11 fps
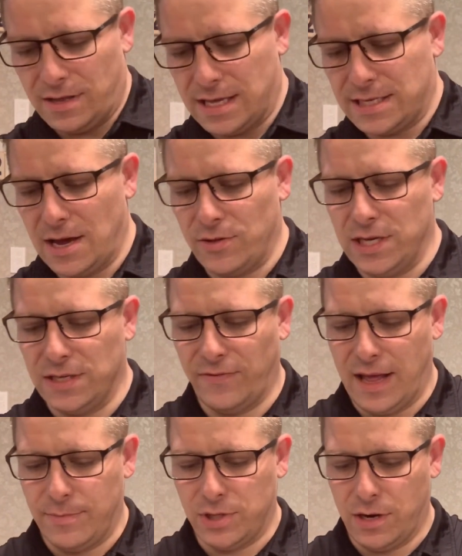That's how these
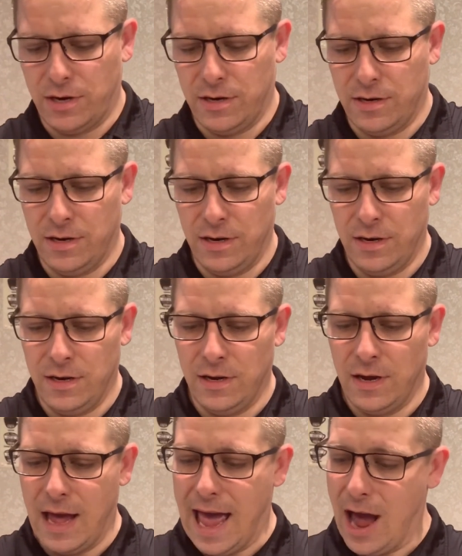flaps are.
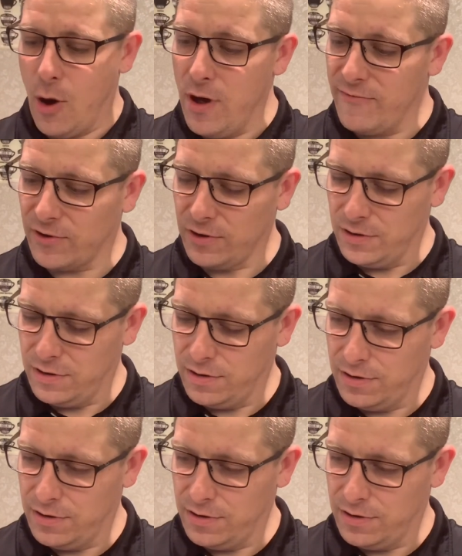However,